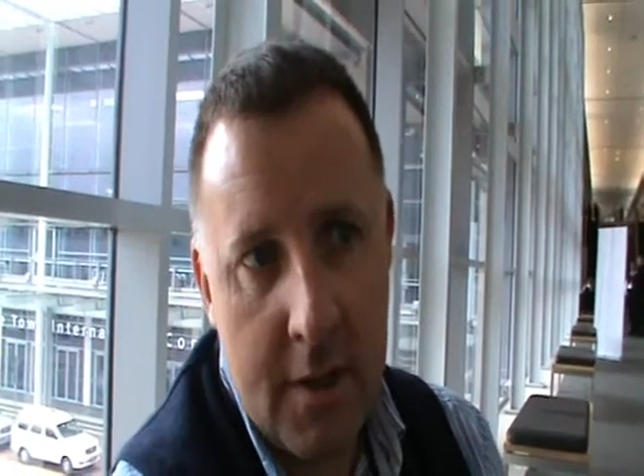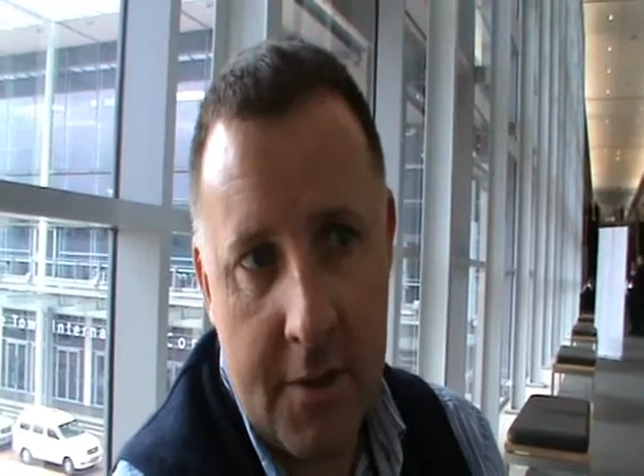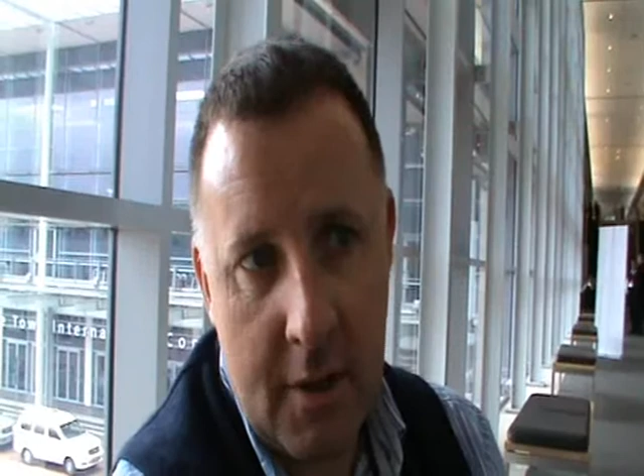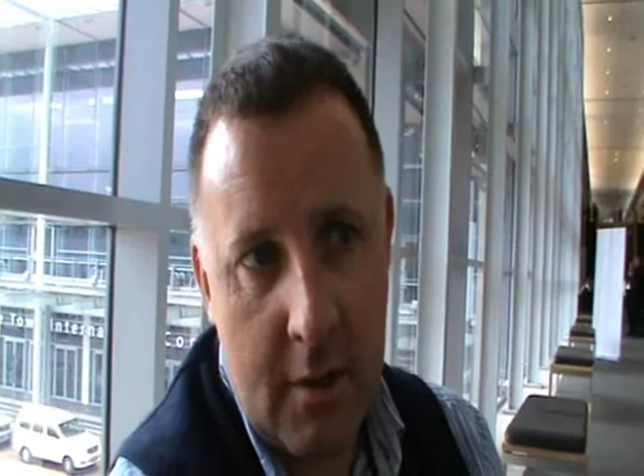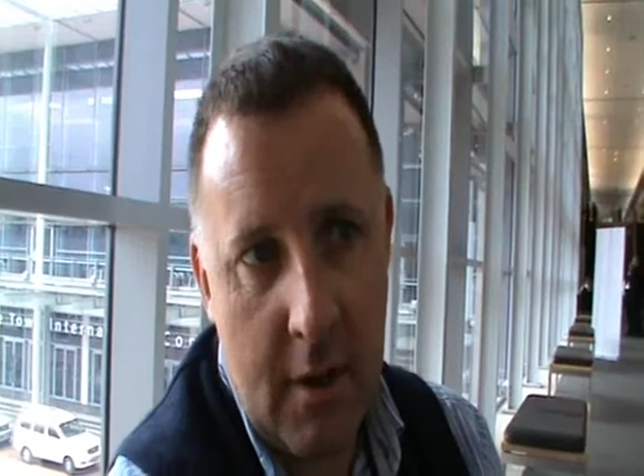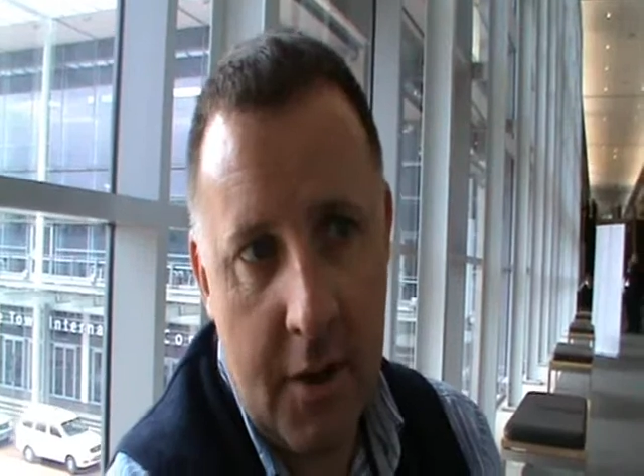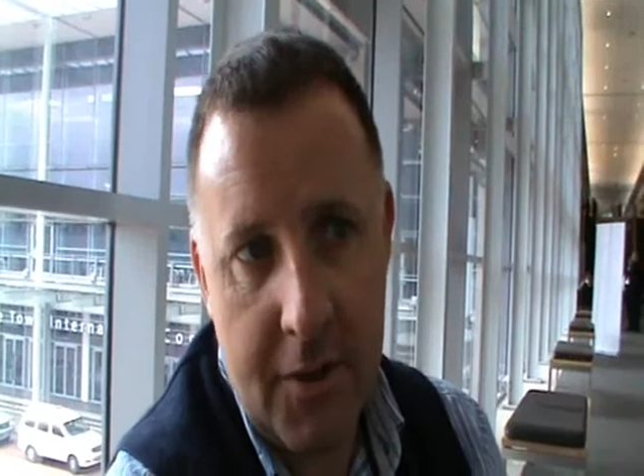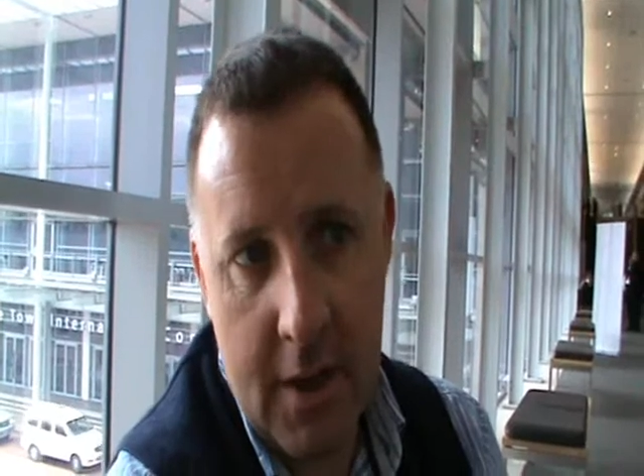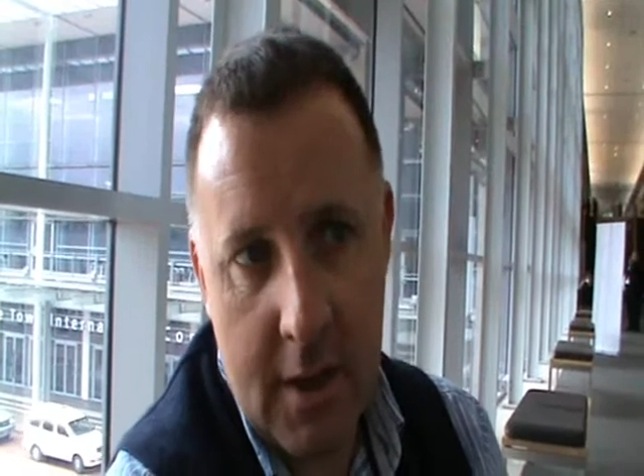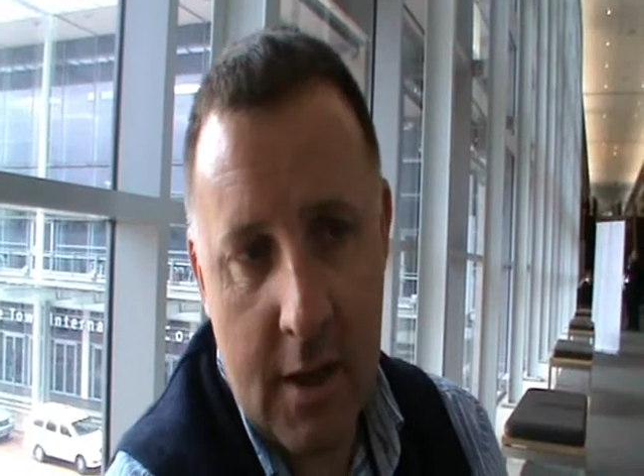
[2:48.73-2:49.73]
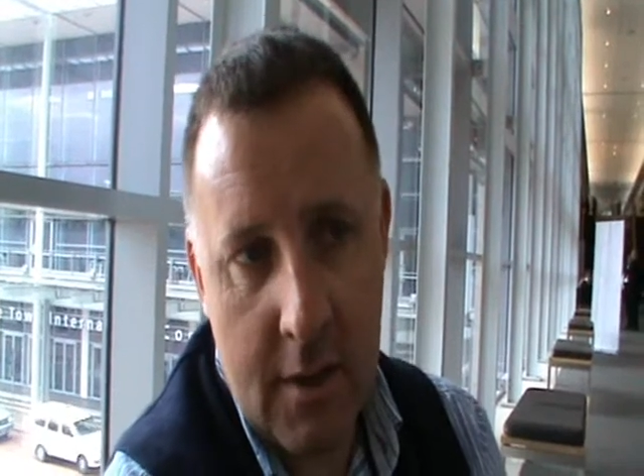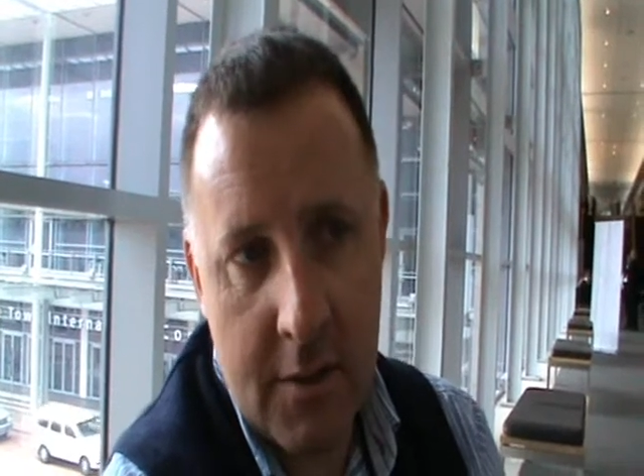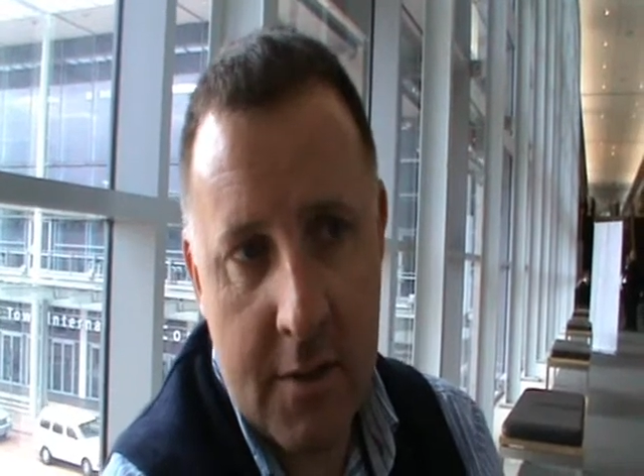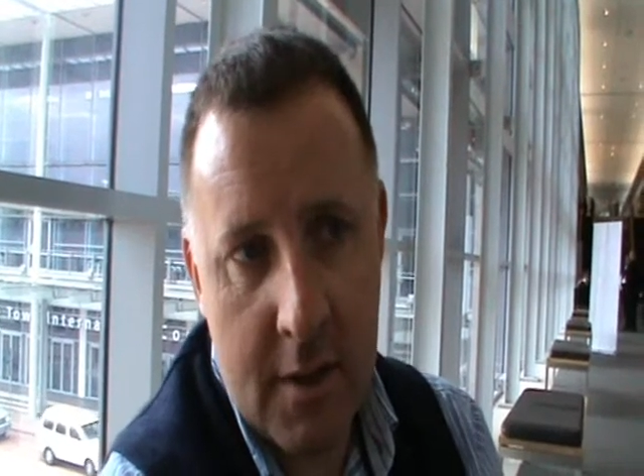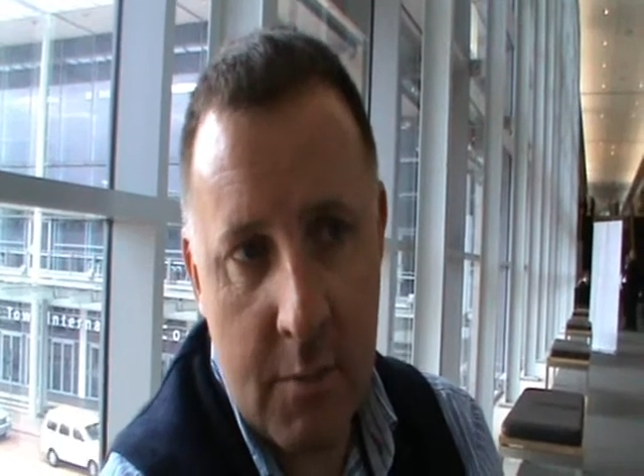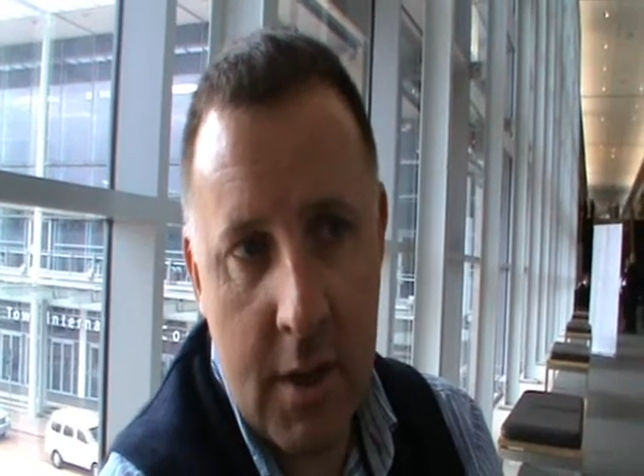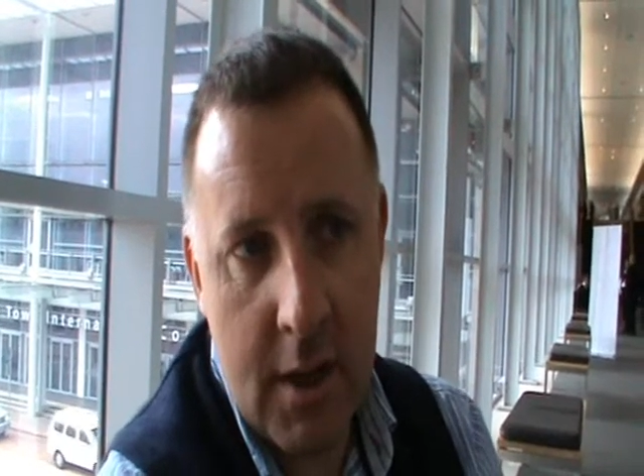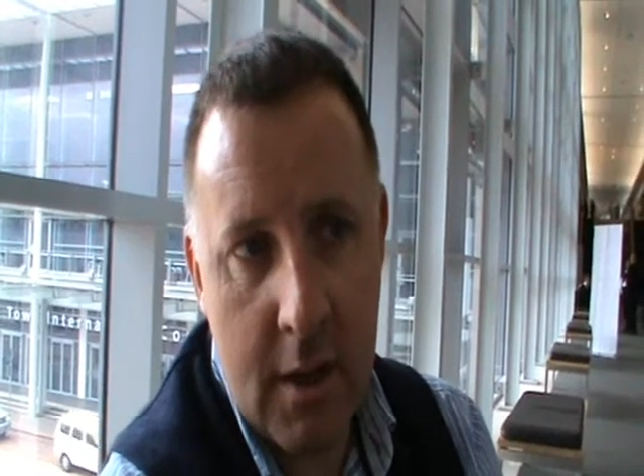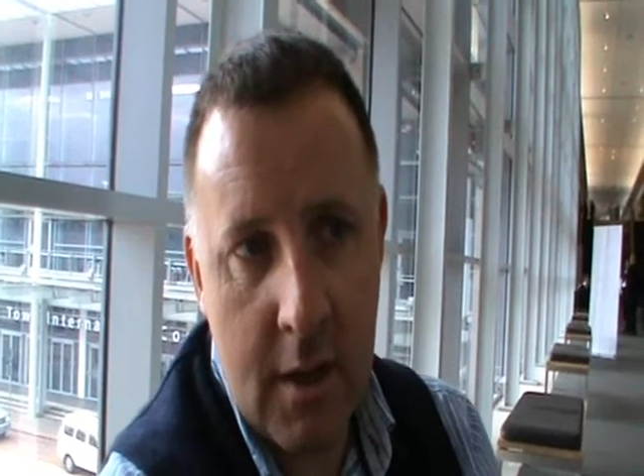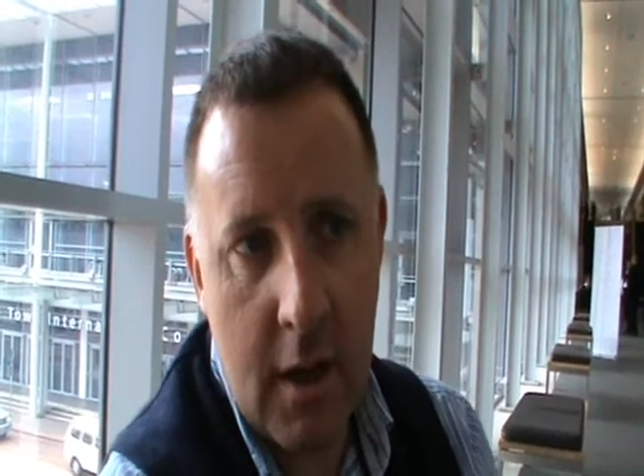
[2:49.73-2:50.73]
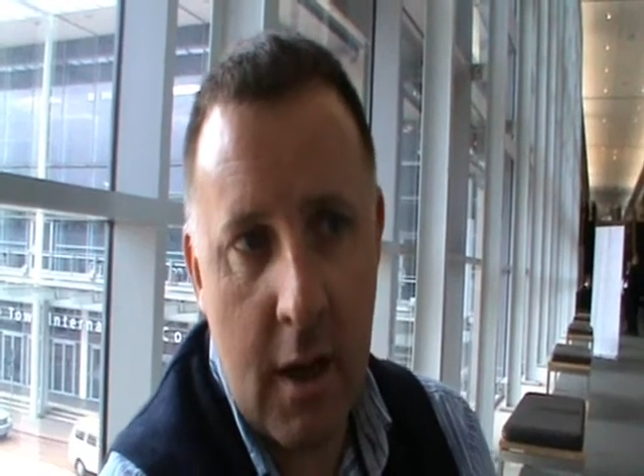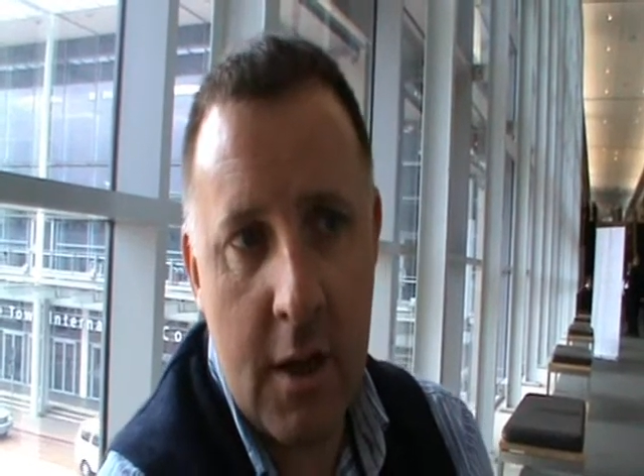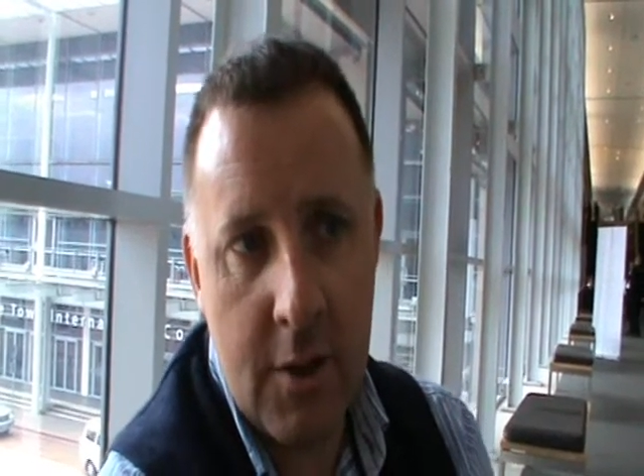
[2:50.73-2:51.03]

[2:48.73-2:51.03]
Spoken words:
So I think there's going to be an